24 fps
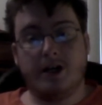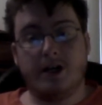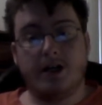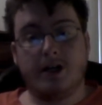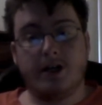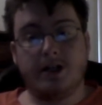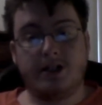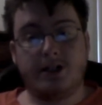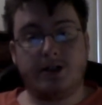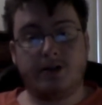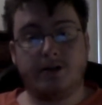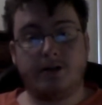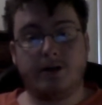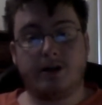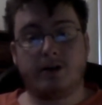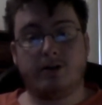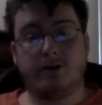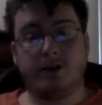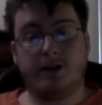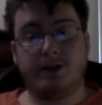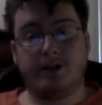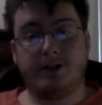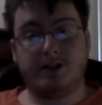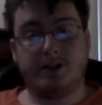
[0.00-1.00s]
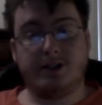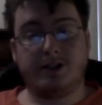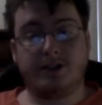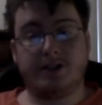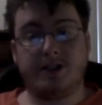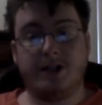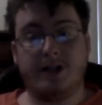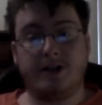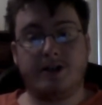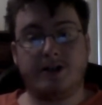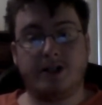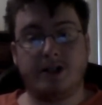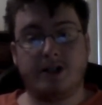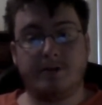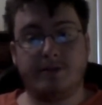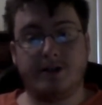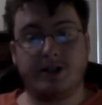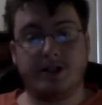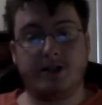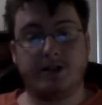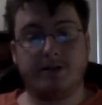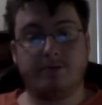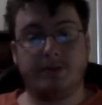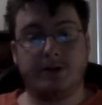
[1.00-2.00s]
Historically, the dictatorship has